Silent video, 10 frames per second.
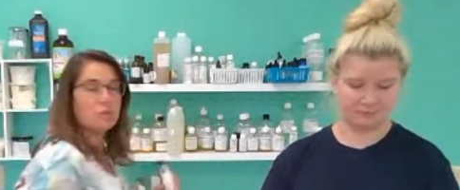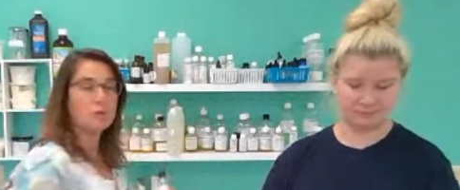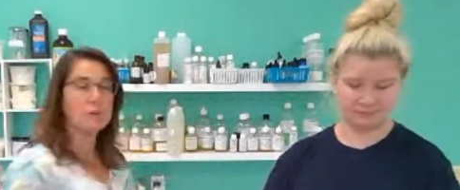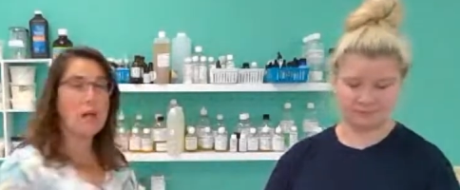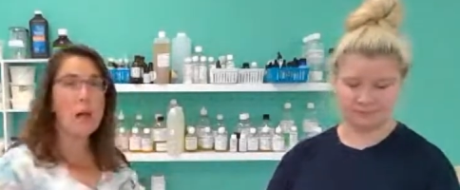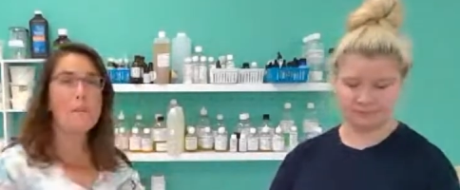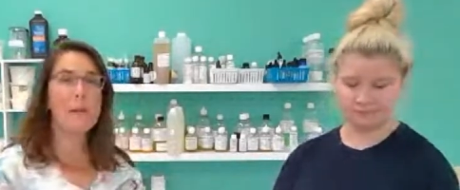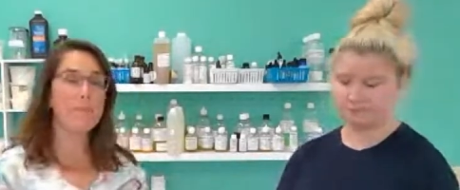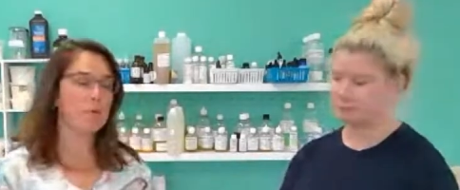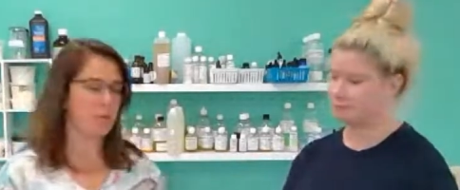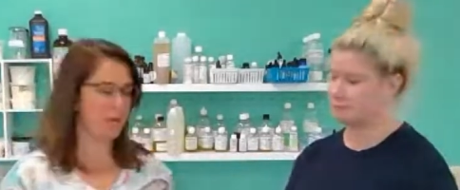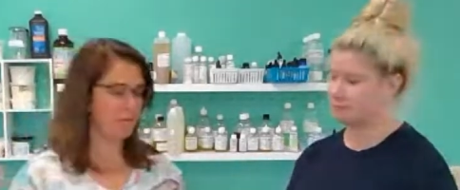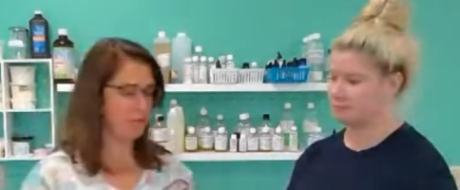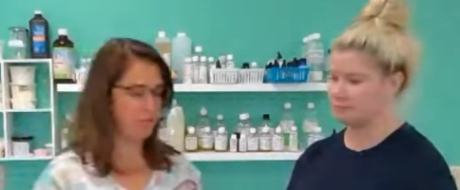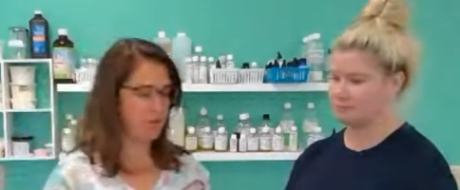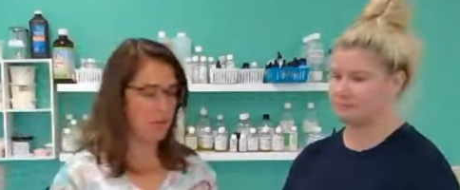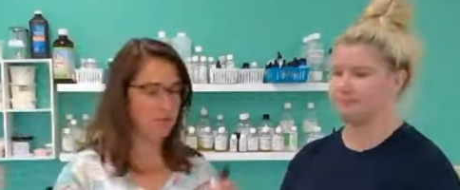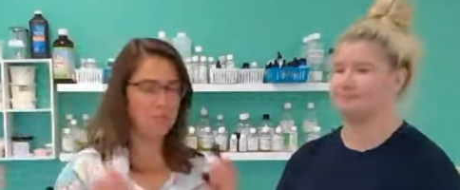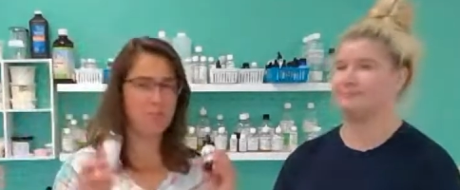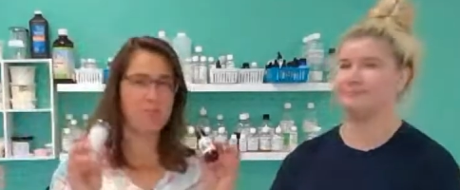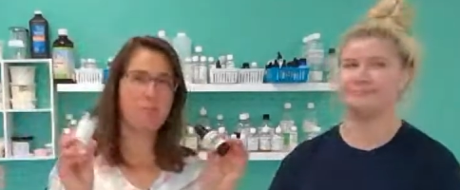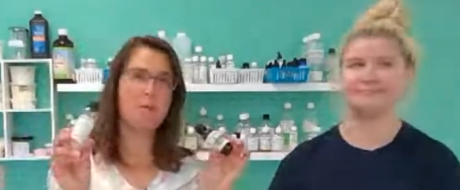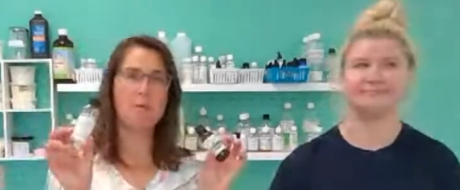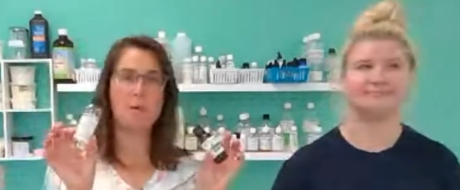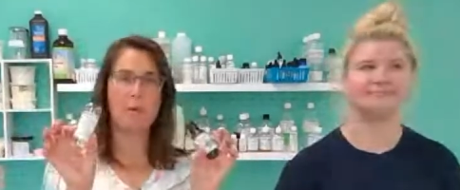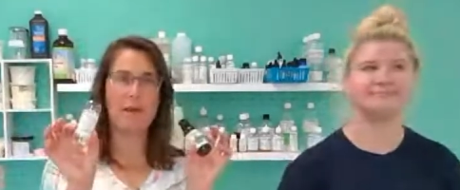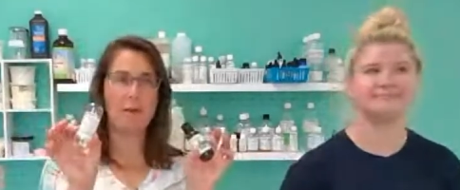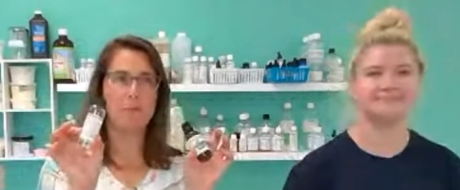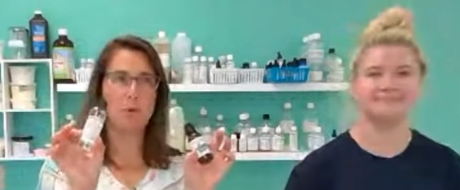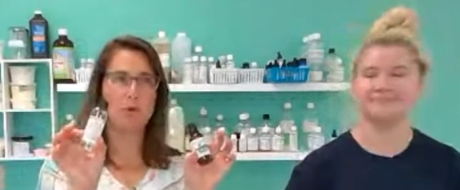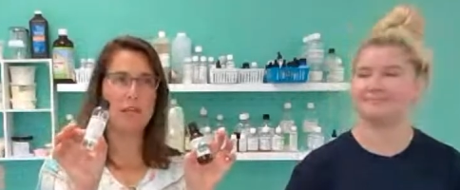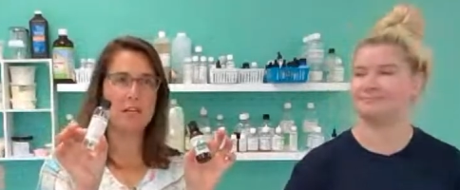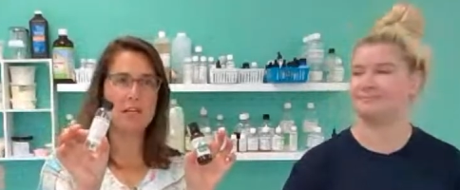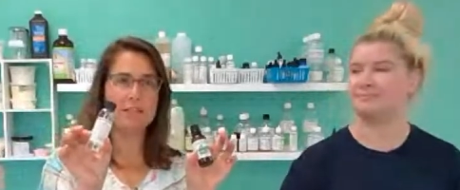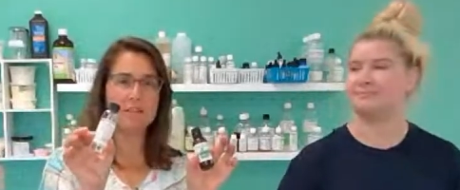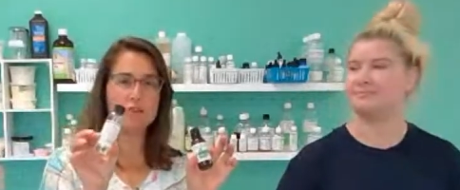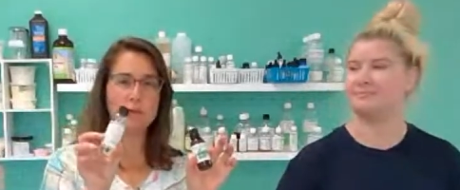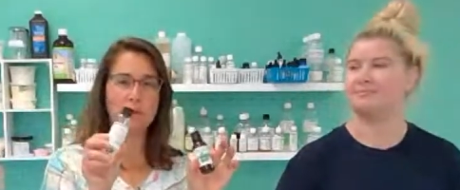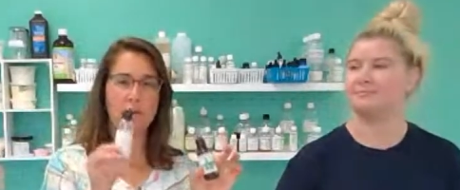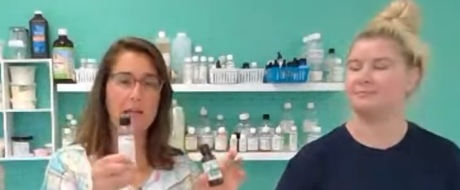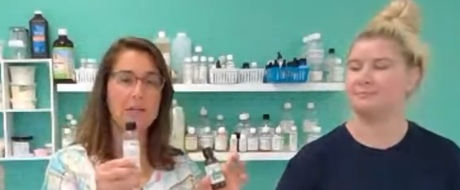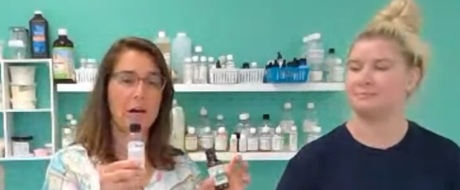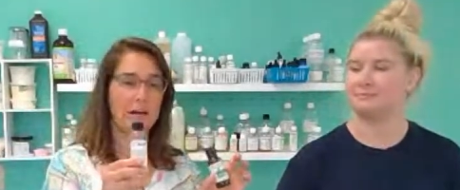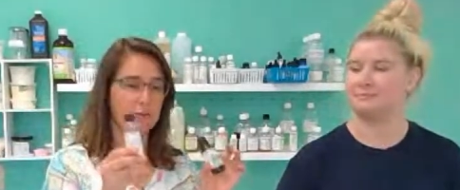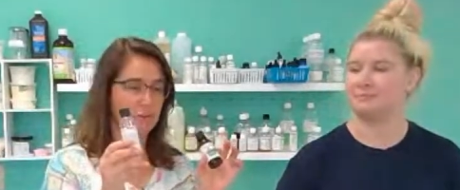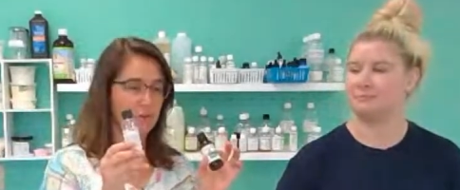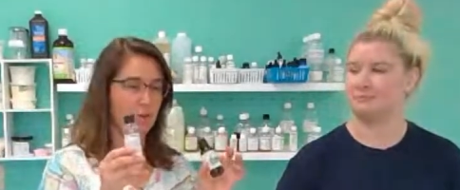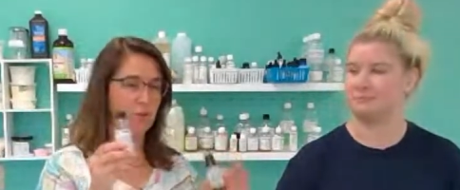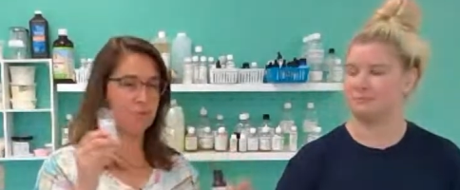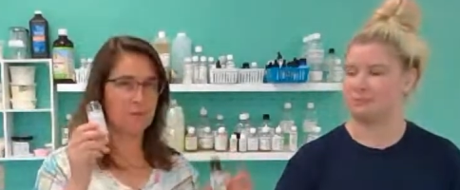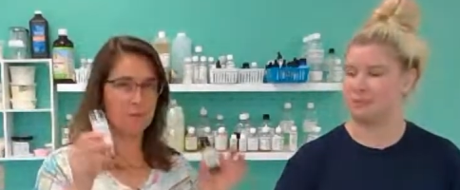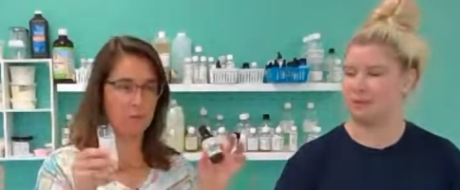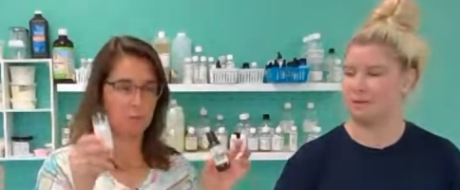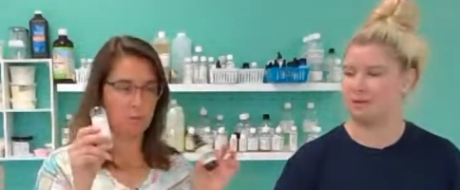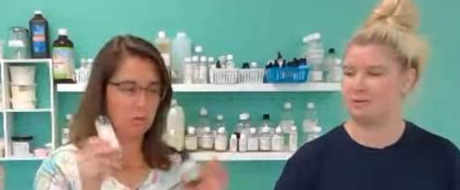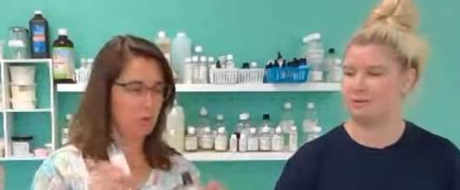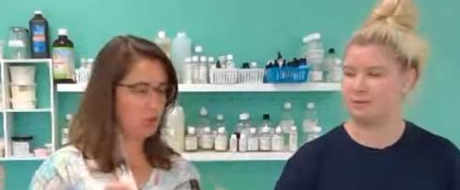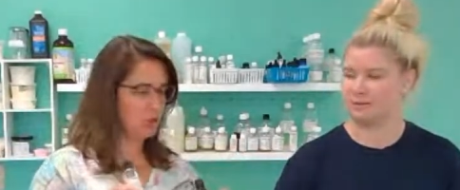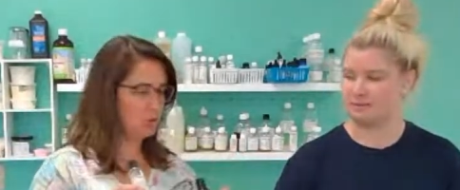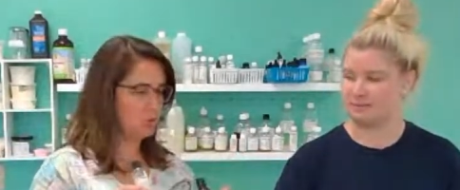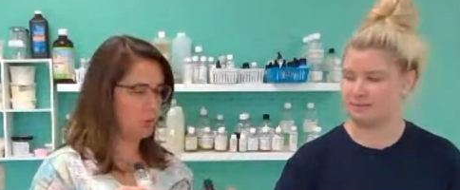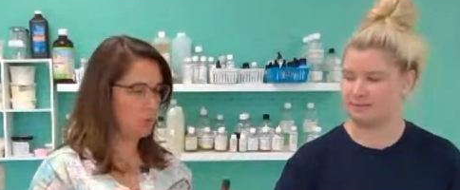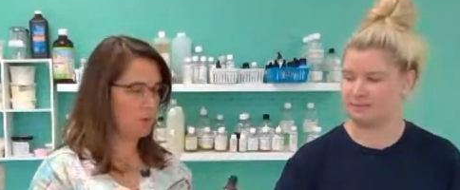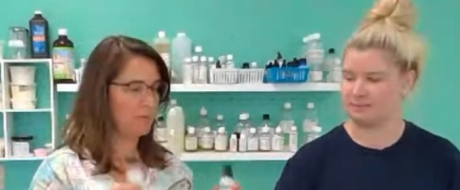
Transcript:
Speaker 1: a good one. Peppermint. Mm. Peppermint we have both in an essential oil and a hydrosol, so you can use both.